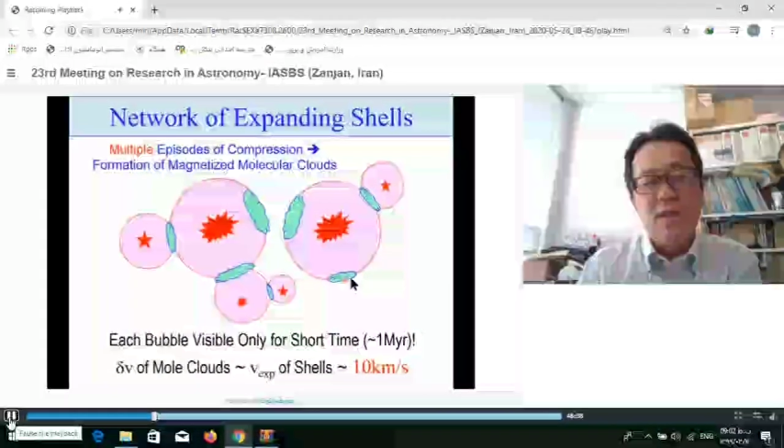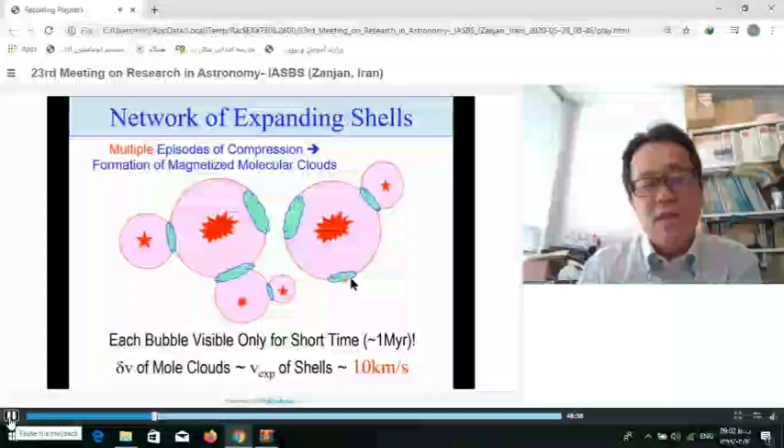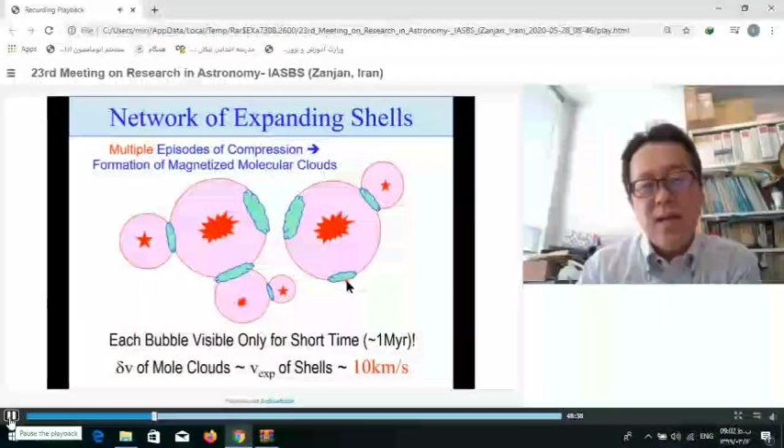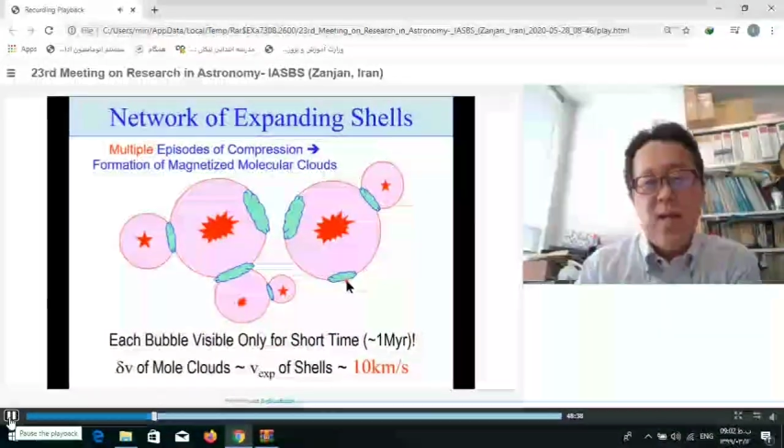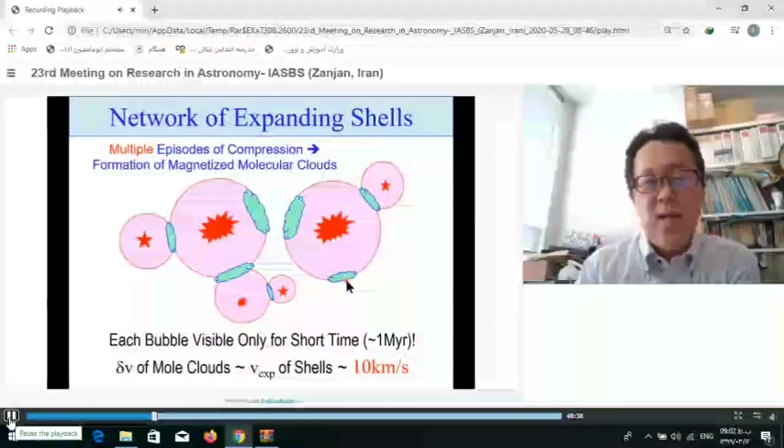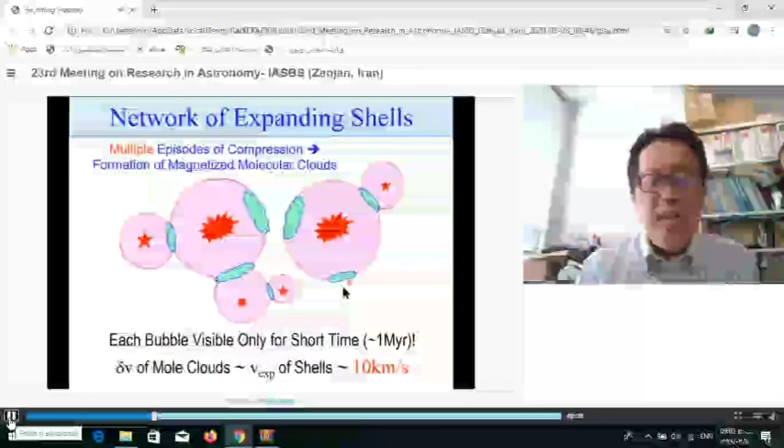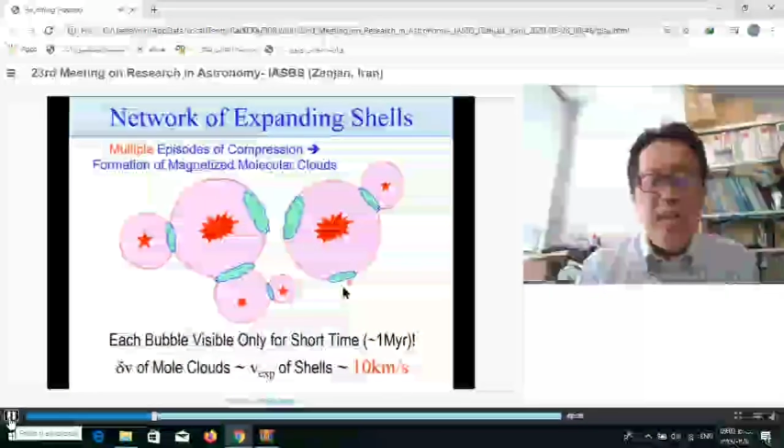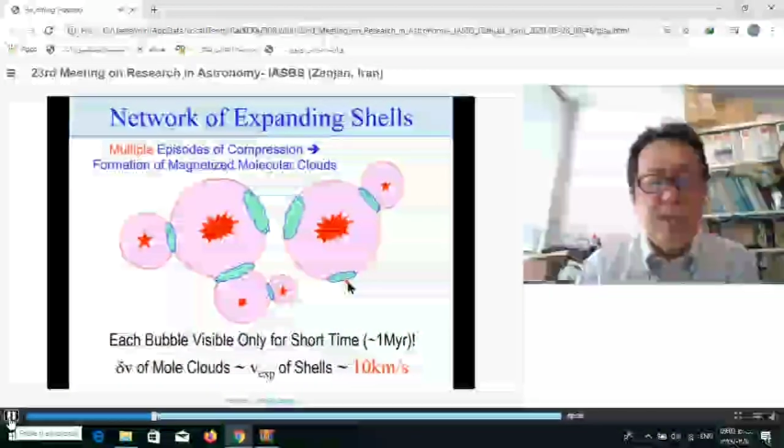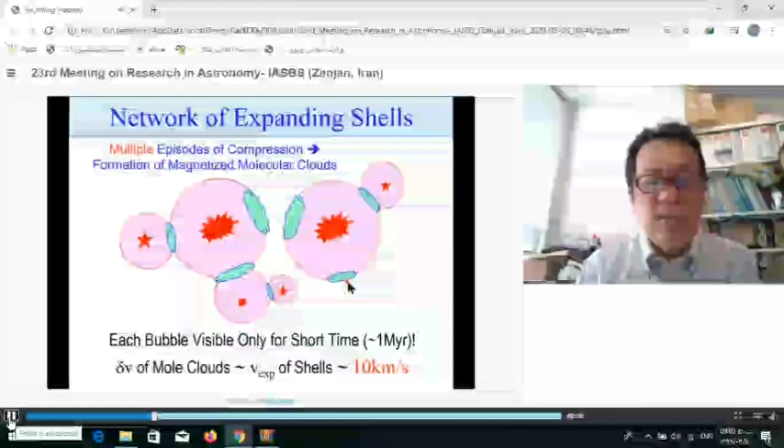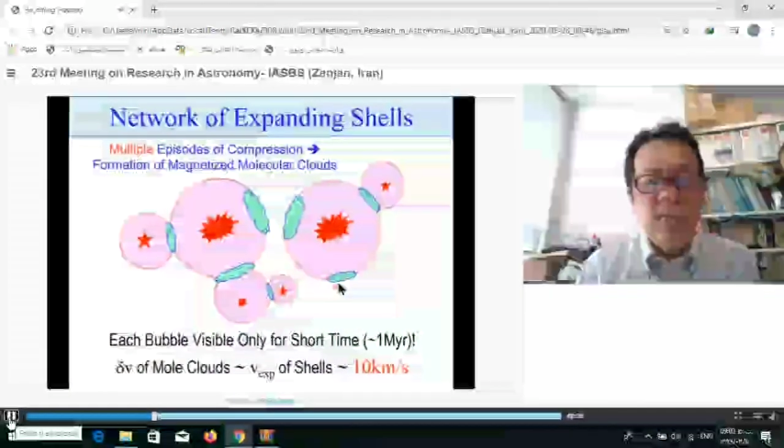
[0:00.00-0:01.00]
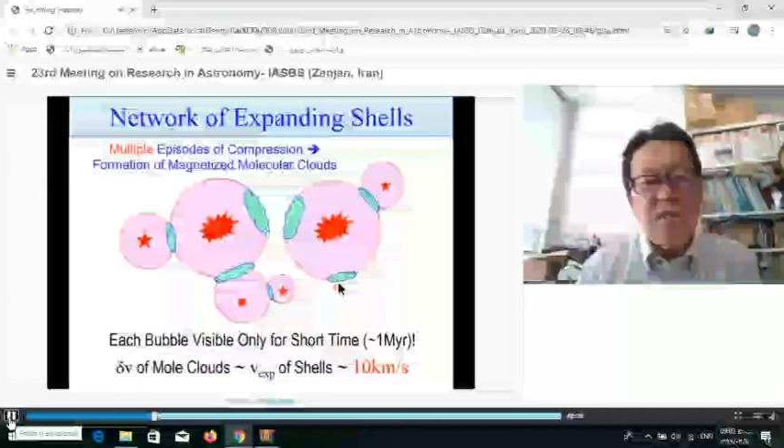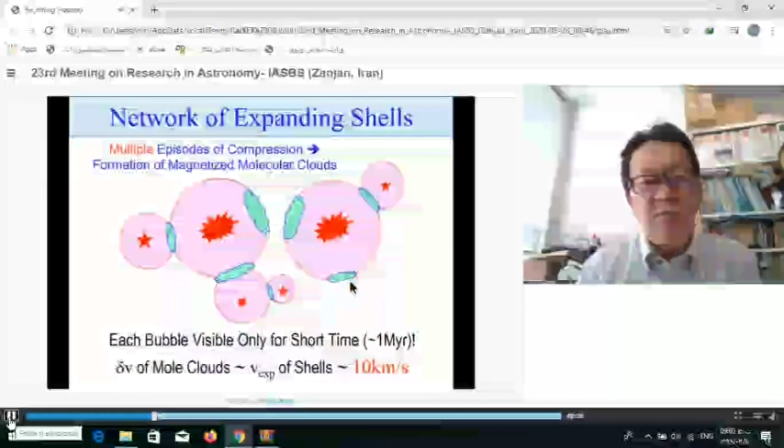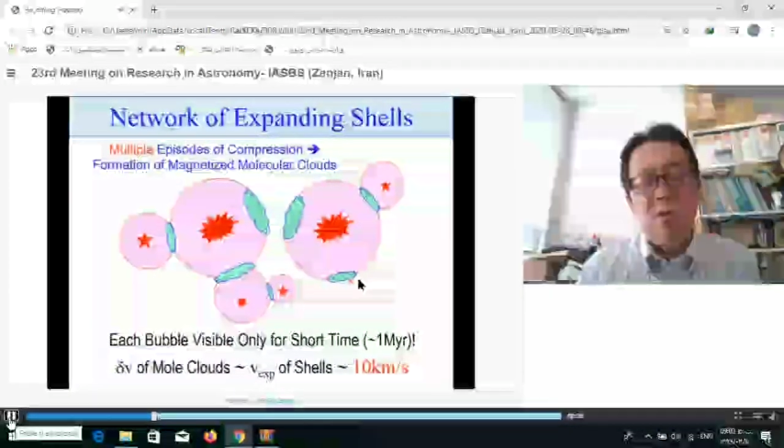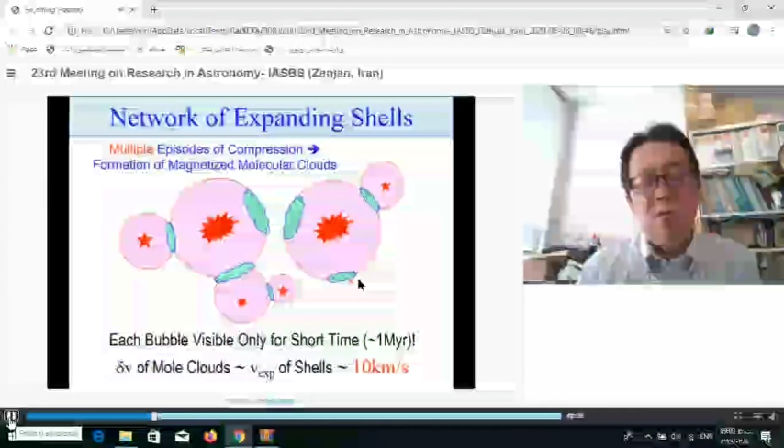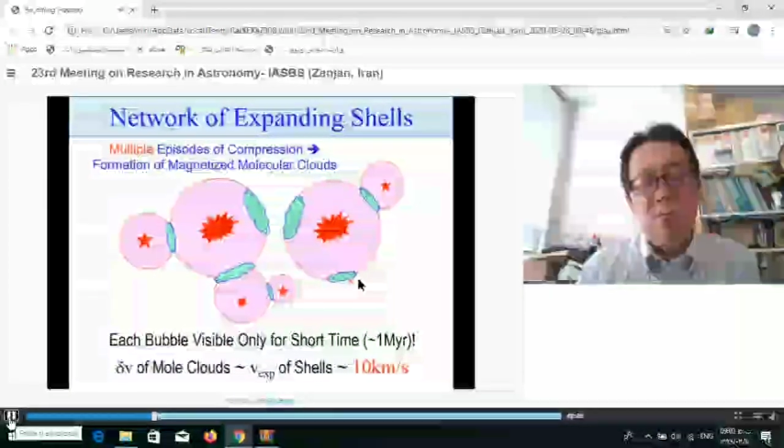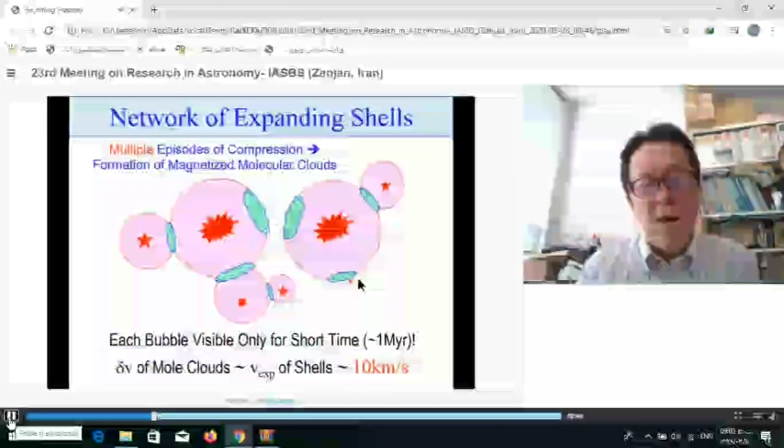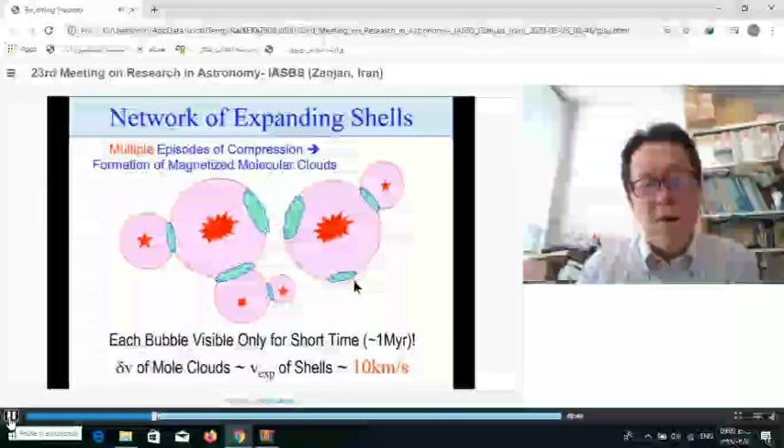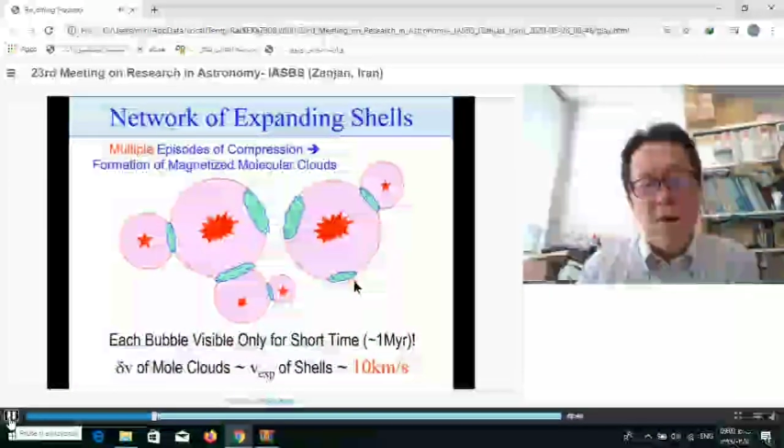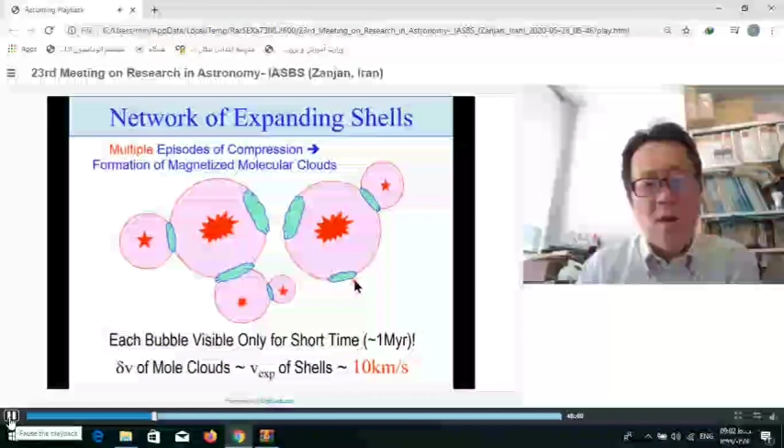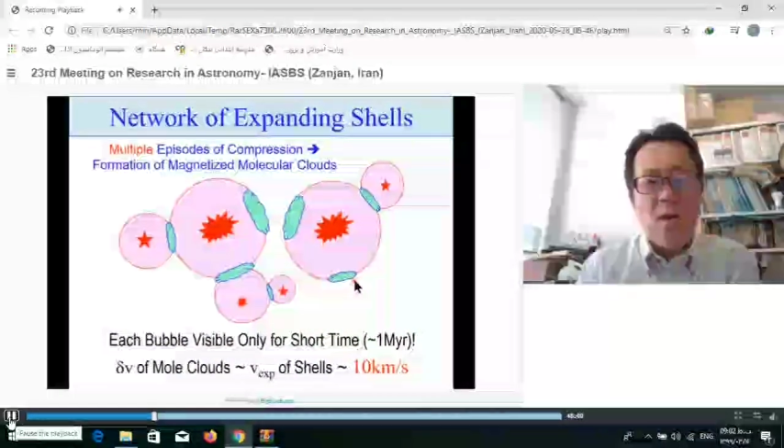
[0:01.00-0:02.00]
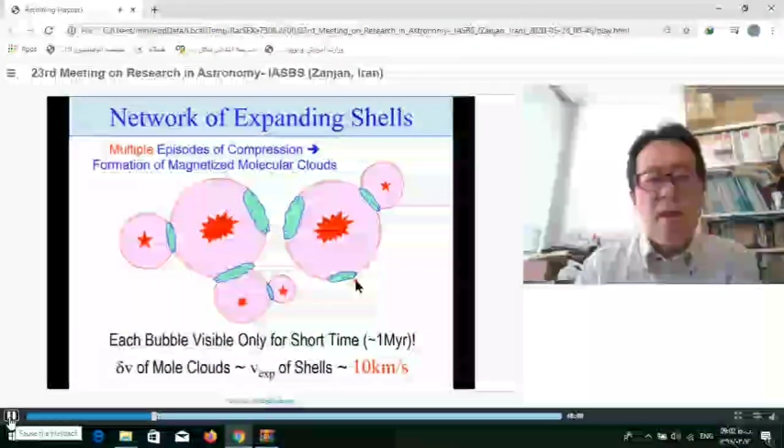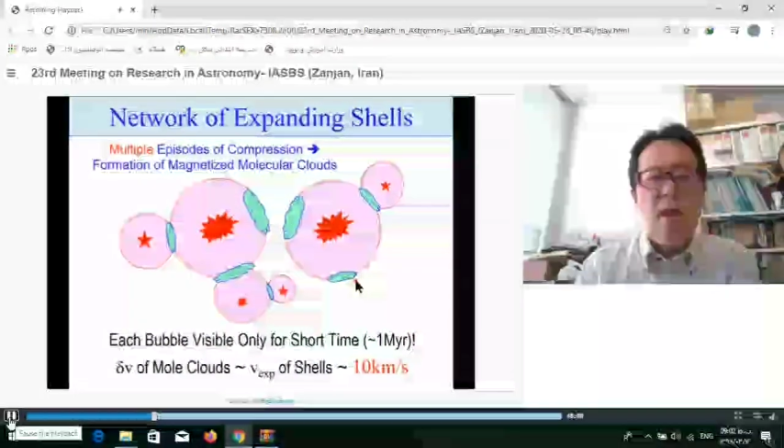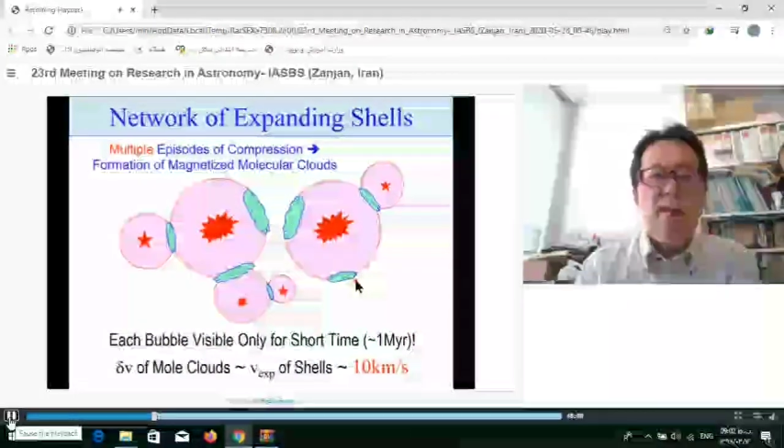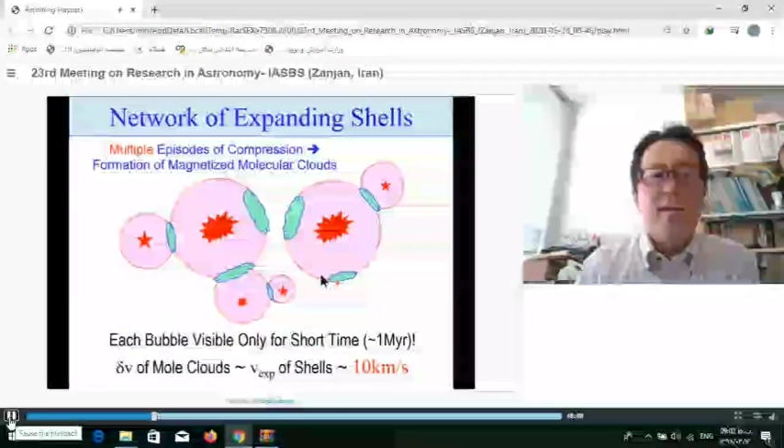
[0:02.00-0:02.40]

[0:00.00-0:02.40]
limited region of bubble, but